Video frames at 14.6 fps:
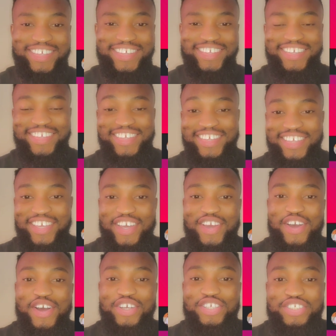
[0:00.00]
This marriage can
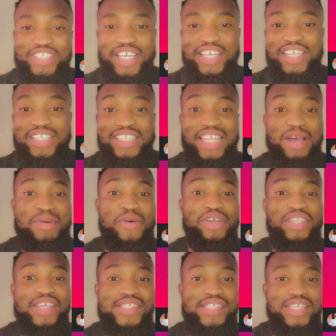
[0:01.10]
never work because when I don't
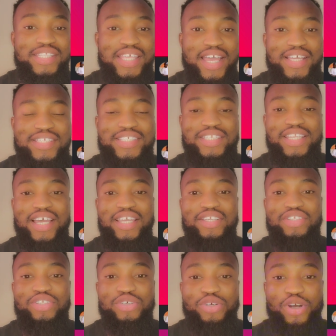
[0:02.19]
use her face, achieve
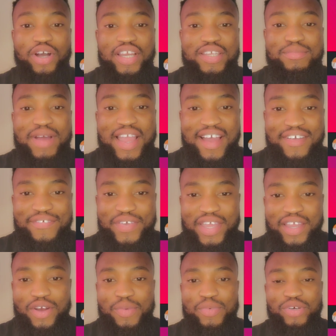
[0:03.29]
what you want to use them
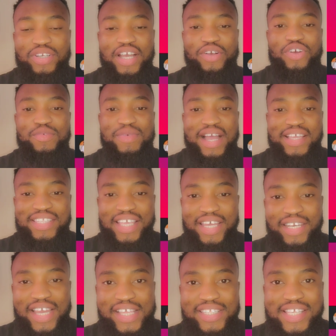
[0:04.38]
achieve. Yes, when I don't
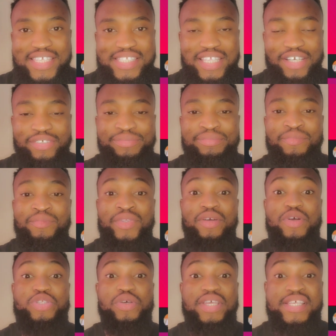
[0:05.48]
use her face, achieve a lot
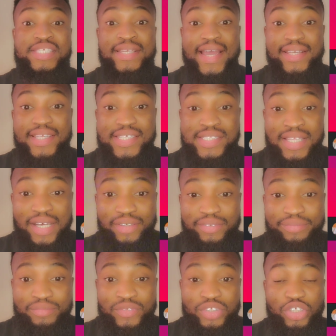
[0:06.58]
of things in the past.
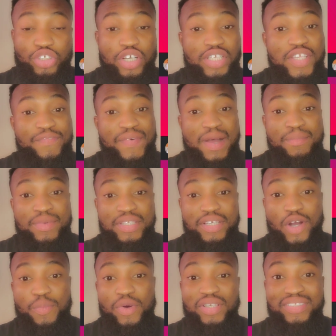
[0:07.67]
Now why you know go
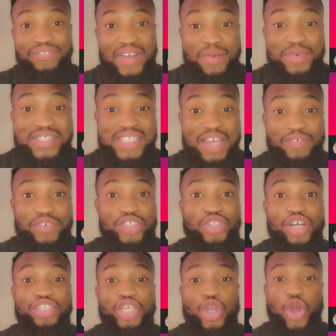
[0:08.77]
work? Now what I want to tell you like
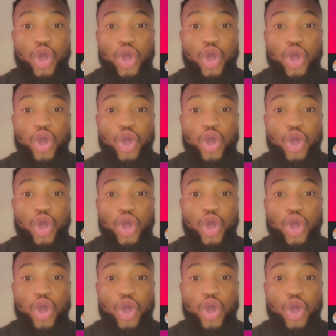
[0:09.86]
this.